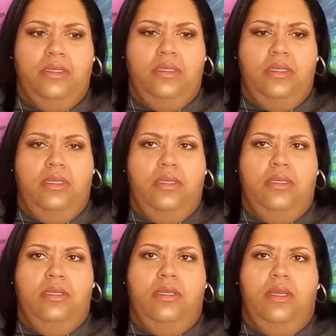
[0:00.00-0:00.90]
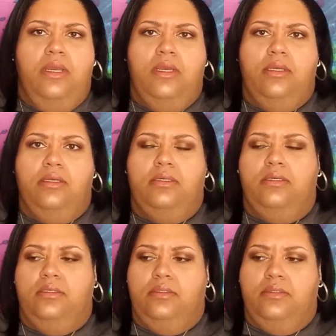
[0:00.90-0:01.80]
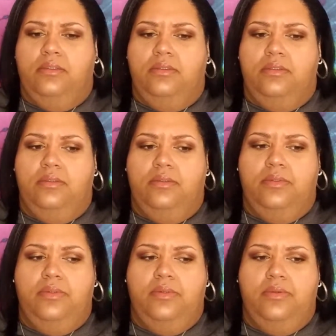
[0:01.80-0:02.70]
(silence)